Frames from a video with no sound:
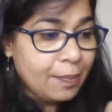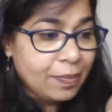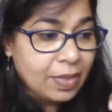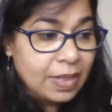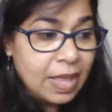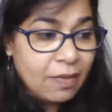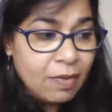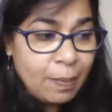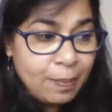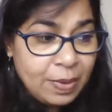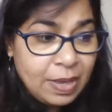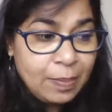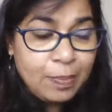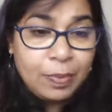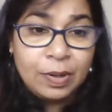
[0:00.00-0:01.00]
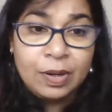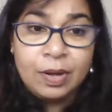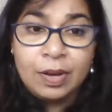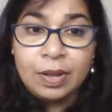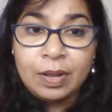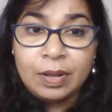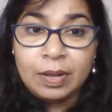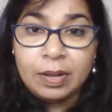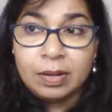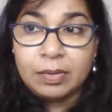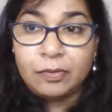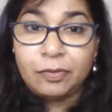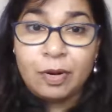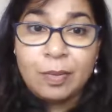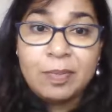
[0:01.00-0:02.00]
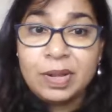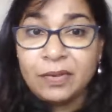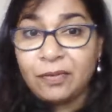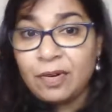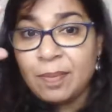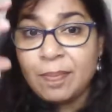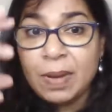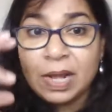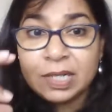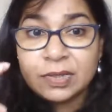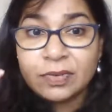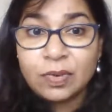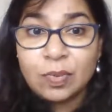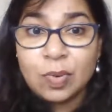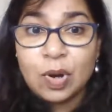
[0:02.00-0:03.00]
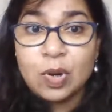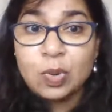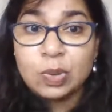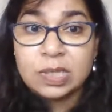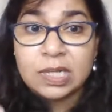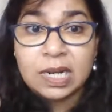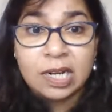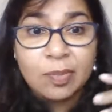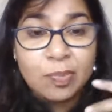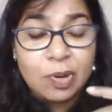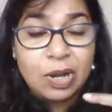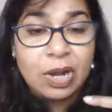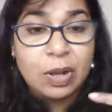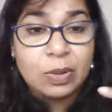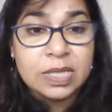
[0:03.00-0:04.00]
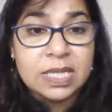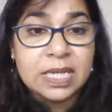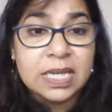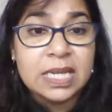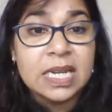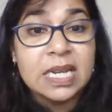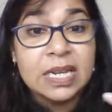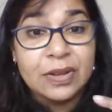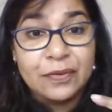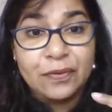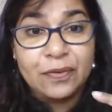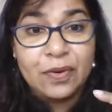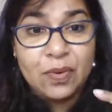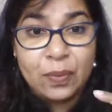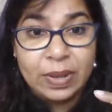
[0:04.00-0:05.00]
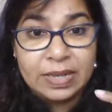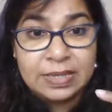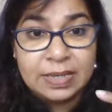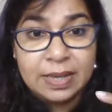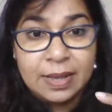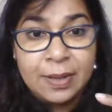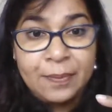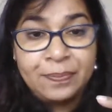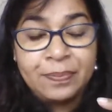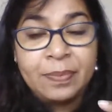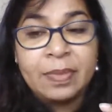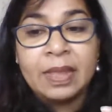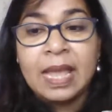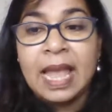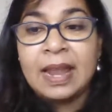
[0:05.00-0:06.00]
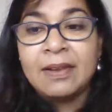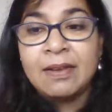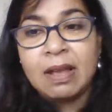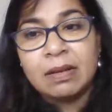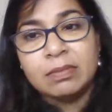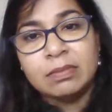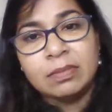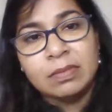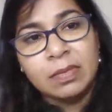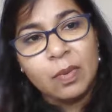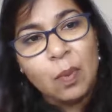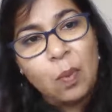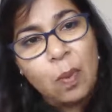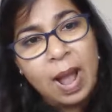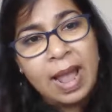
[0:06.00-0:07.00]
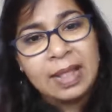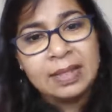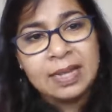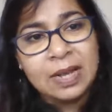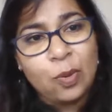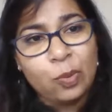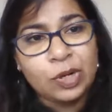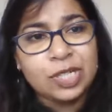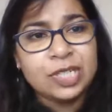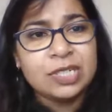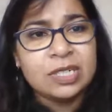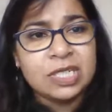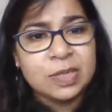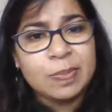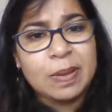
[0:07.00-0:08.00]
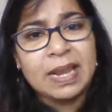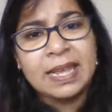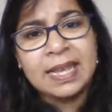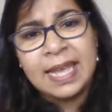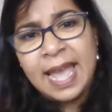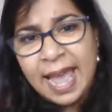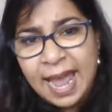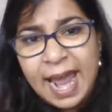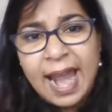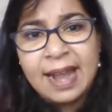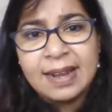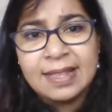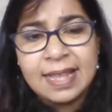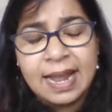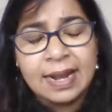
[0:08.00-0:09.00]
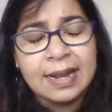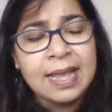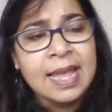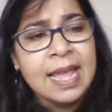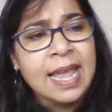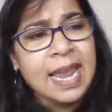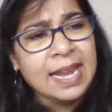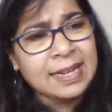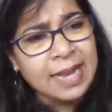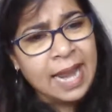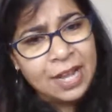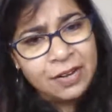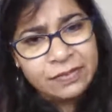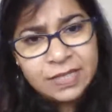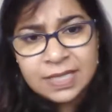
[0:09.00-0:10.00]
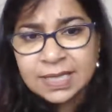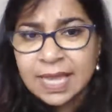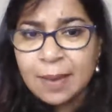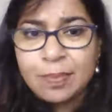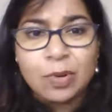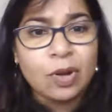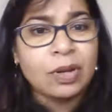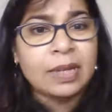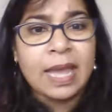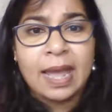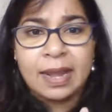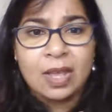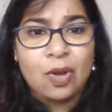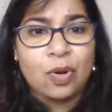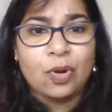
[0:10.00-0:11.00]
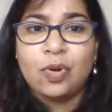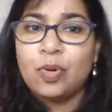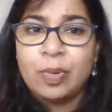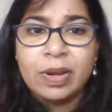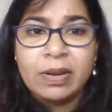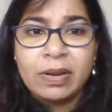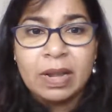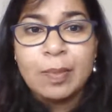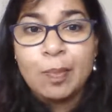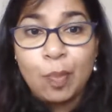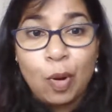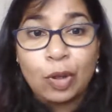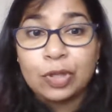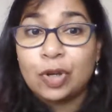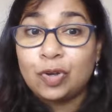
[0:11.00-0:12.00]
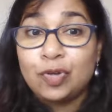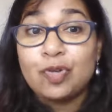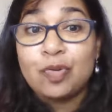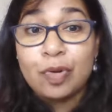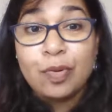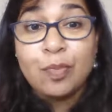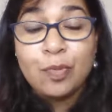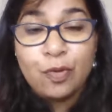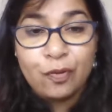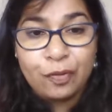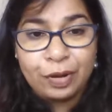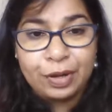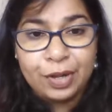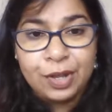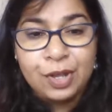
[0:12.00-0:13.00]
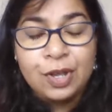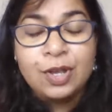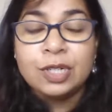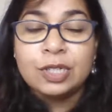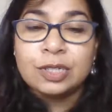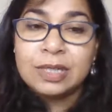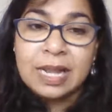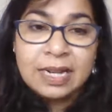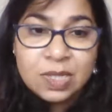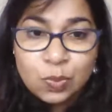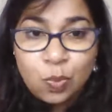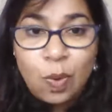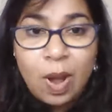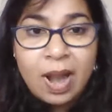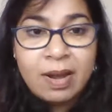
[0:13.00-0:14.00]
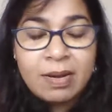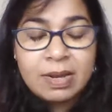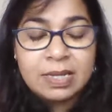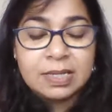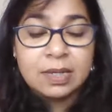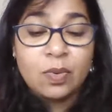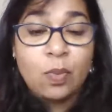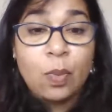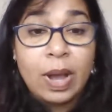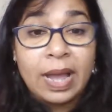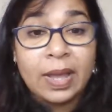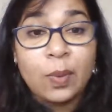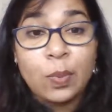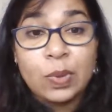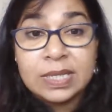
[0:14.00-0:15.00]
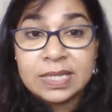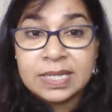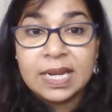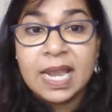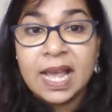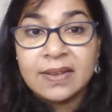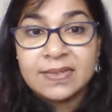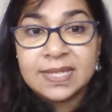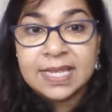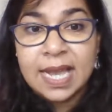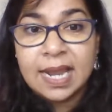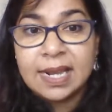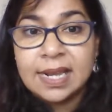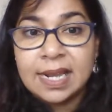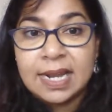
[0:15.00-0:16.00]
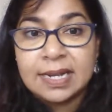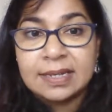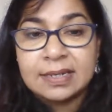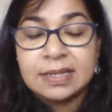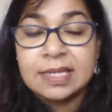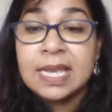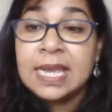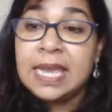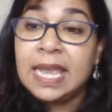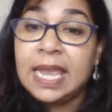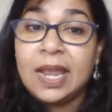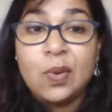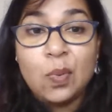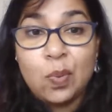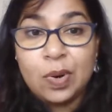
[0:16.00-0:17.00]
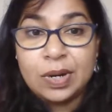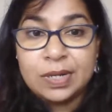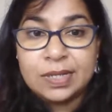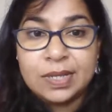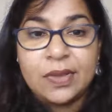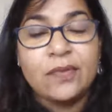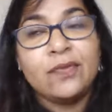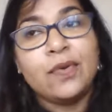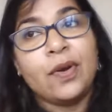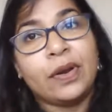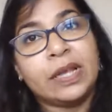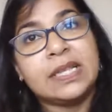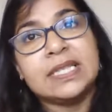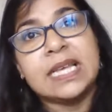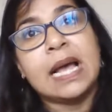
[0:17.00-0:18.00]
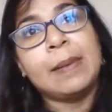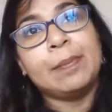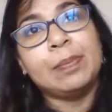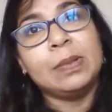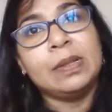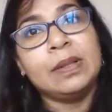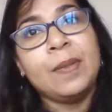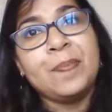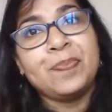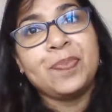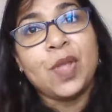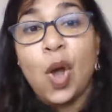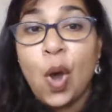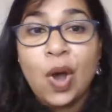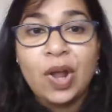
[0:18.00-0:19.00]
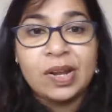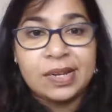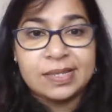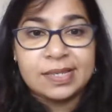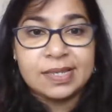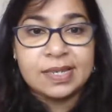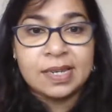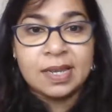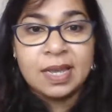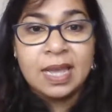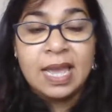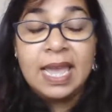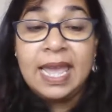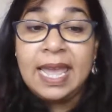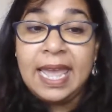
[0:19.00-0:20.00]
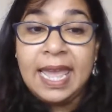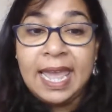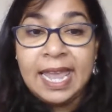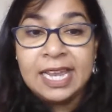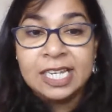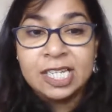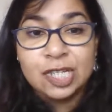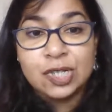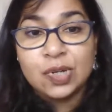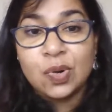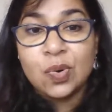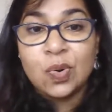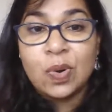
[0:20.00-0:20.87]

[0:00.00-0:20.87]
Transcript: there were people from different parts of the world who started pronouncing it in different ways. And while the original spelling had that, it kind of just kept on carrying on. Nobody really bothered to remove it. So that is one reason why we still have silent letters in words. For example, honest, Honest.